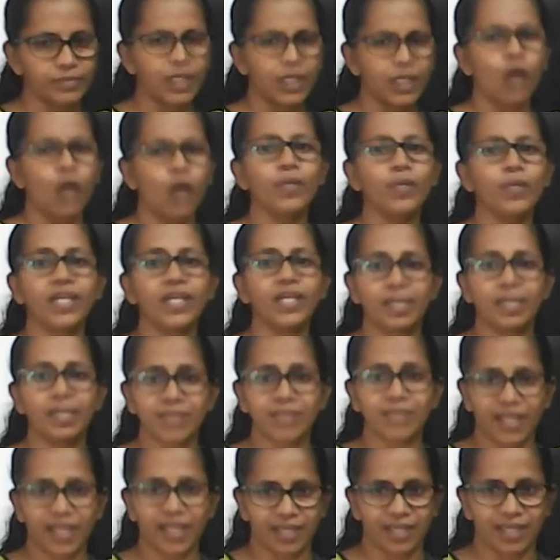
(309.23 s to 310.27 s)
How many times
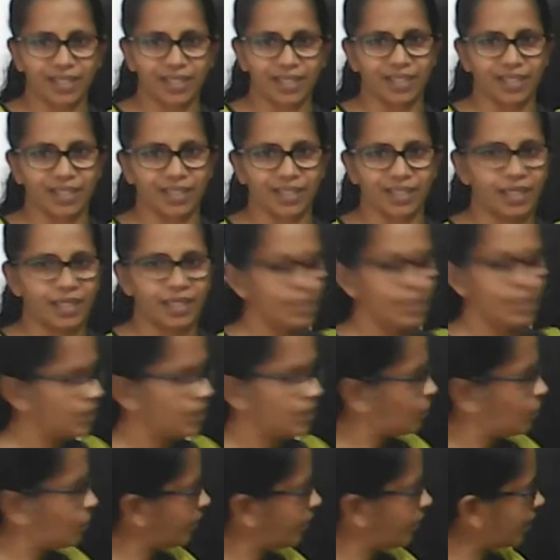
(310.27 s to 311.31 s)
I can take?
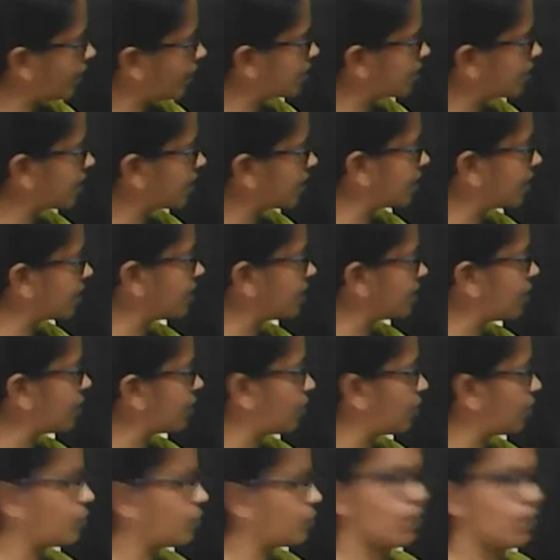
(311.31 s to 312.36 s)
For that, say the table
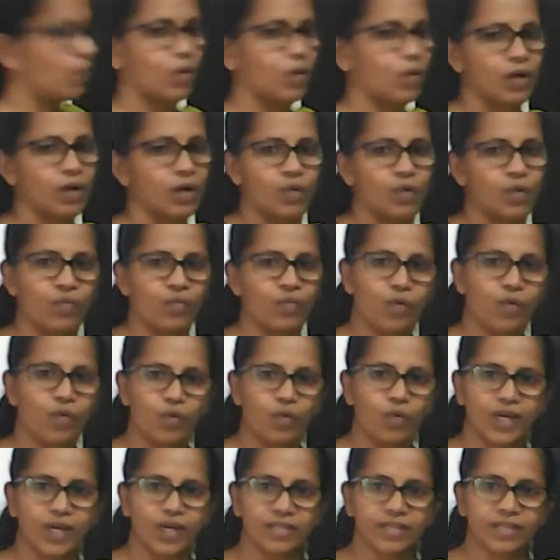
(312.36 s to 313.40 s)
of 4. 4
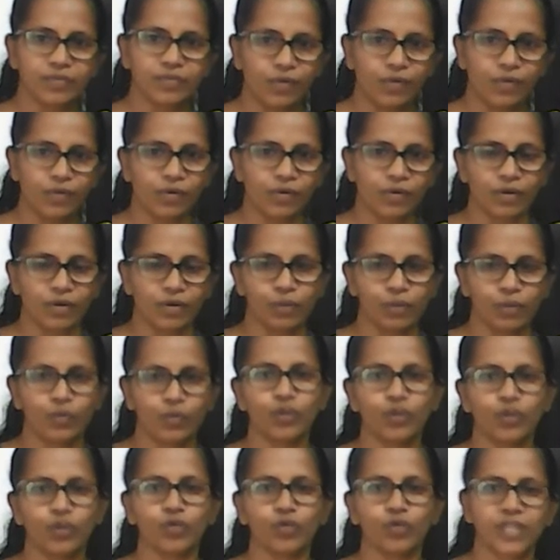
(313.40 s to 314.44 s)
1 is 4.
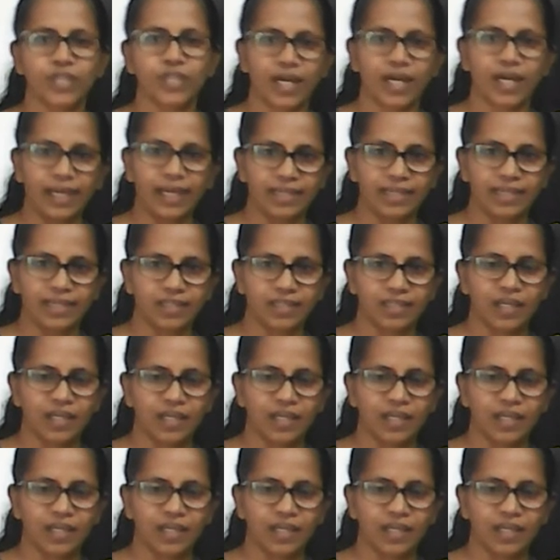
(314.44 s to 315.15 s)
4 2s are 8.